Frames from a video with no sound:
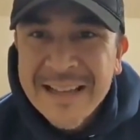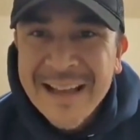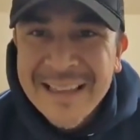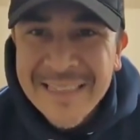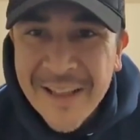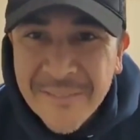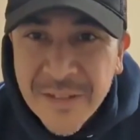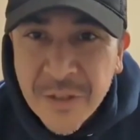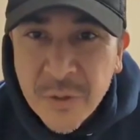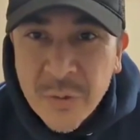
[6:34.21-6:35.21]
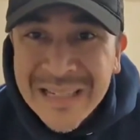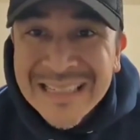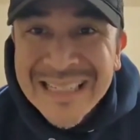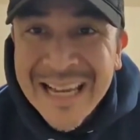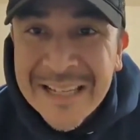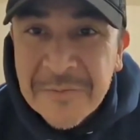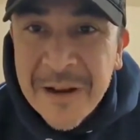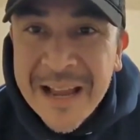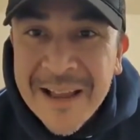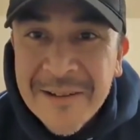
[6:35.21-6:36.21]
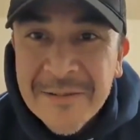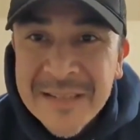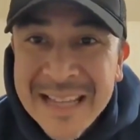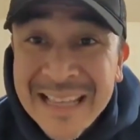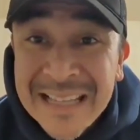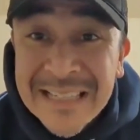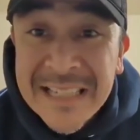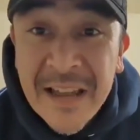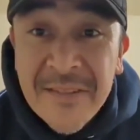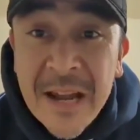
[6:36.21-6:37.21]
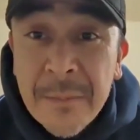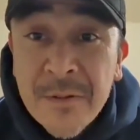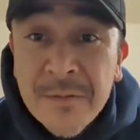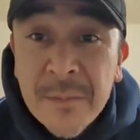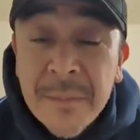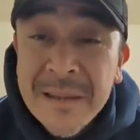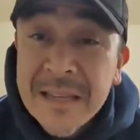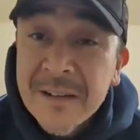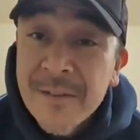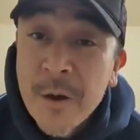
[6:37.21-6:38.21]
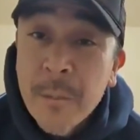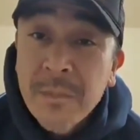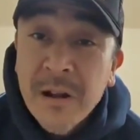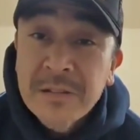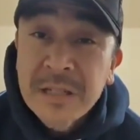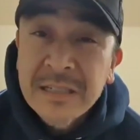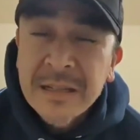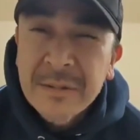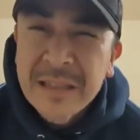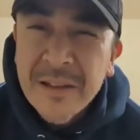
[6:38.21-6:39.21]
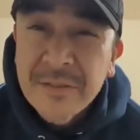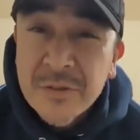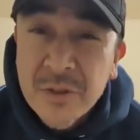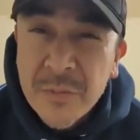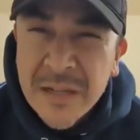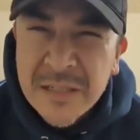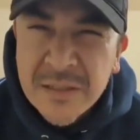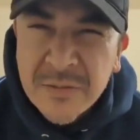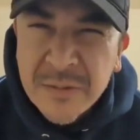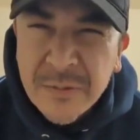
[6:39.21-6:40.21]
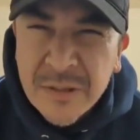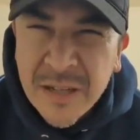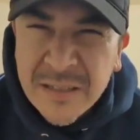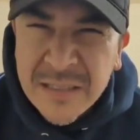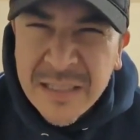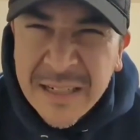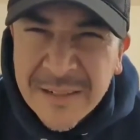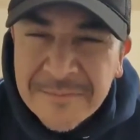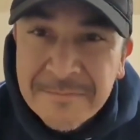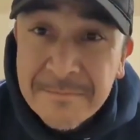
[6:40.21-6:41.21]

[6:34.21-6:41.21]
I love you. Take ground. This is Keven Hempel from the Beacon of Hope Project, and we love you so much. We will talk to you later.